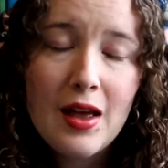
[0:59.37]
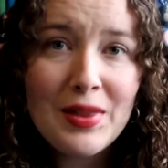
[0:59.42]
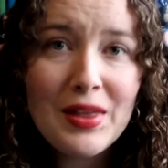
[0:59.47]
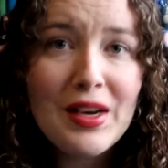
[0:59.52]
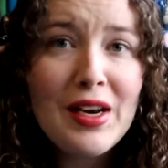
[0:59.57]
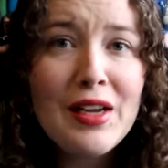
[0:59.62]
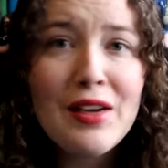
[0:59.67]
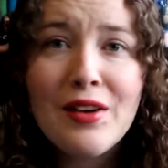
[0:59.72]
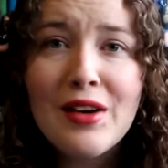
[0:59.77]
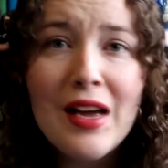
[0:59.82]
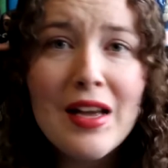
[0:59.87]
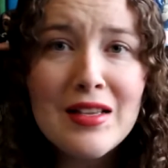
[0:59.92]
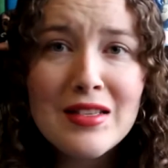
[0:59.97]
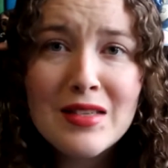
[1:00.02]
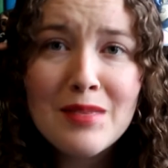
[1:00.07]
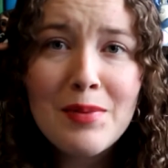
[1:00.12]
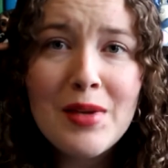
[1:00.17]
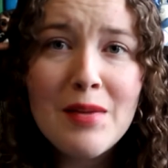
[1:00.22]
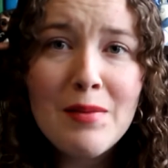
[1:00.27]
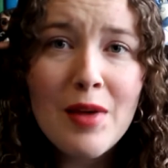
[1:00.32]
But then I got asked
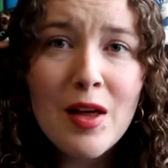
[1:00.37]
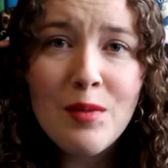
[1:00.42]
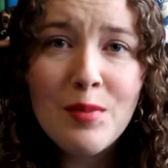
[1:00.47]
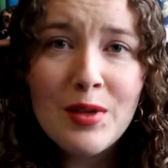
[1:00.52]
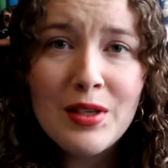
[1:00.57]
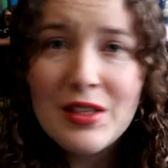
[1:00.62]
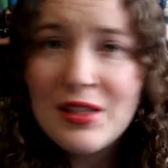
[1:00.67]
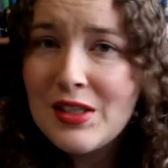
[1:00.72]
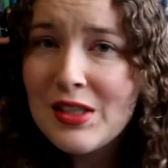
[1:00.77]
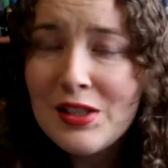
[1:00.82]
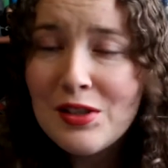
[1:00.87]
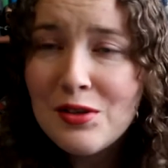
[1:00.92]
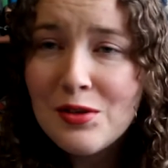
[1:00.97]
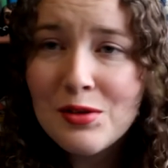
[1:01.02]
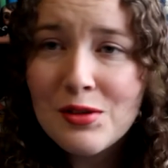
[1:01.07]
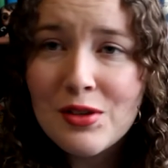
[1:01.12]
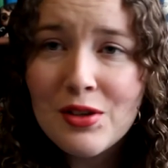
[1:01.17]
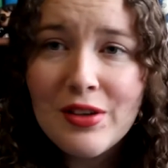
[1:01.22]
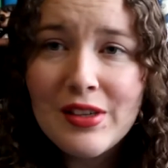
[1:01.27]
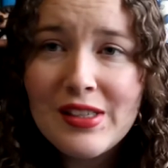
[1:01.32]
to be a Melbourne
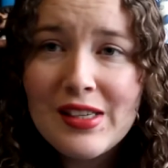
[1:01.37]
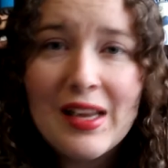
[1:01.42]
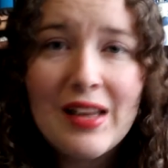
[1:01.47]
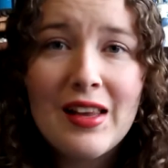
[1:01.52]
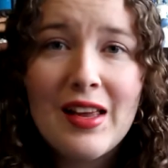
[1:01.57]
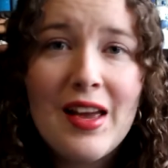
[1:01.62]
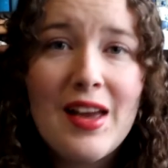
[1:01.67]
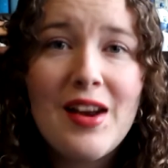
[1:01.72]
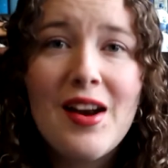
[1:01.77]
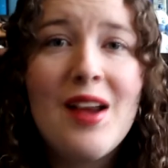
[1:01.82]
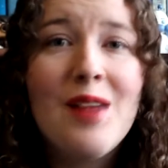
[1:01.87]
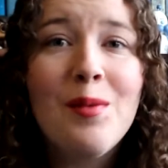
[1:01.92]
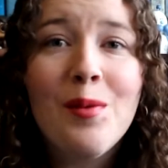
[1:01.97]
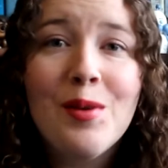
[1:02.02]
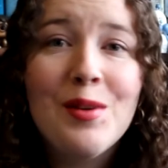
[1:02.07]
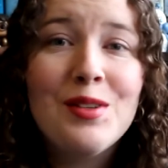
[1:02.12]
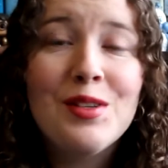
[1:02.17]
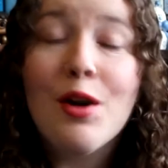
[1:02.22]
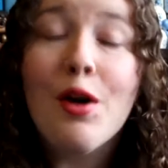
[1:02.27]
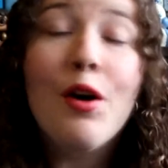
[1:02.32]
digital storyteller and I
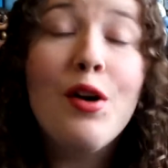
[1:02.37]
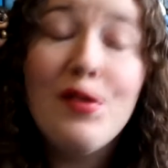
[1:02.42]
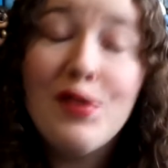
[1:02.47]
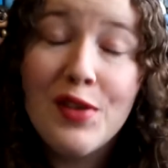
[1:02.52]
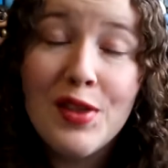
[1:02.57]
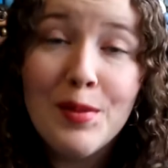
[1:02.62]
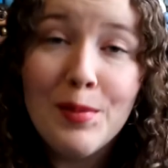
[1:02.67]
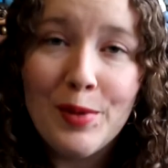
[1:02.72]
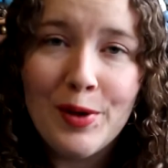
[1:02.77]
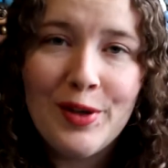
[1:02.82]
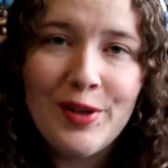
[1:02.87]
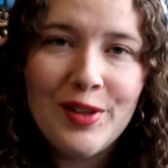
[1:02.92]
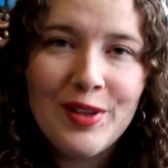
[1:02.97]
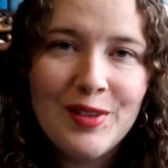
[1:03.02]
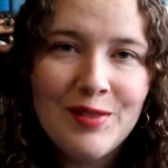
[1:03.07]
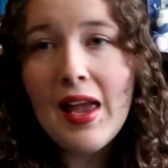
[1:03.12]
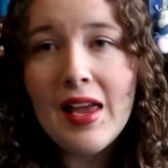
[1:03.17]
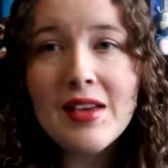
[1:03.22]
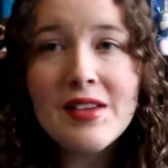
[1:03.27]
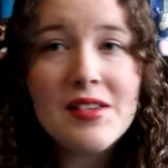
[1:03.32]
was over the moon.
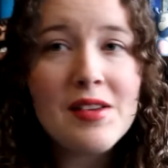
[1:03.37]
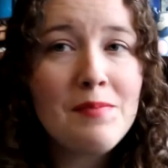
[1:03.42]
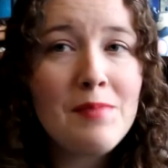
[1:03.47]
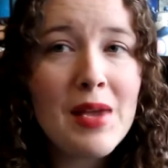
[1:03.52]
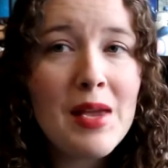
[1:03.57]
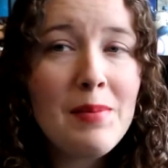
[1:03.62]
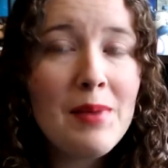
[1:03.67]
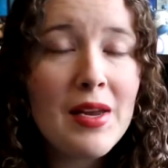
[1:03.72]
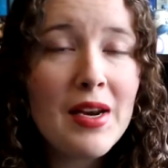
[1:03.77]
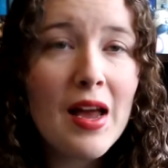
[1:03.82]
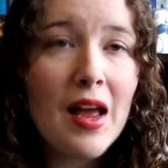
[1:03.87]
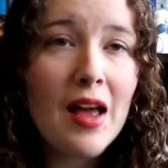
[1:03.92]
And me being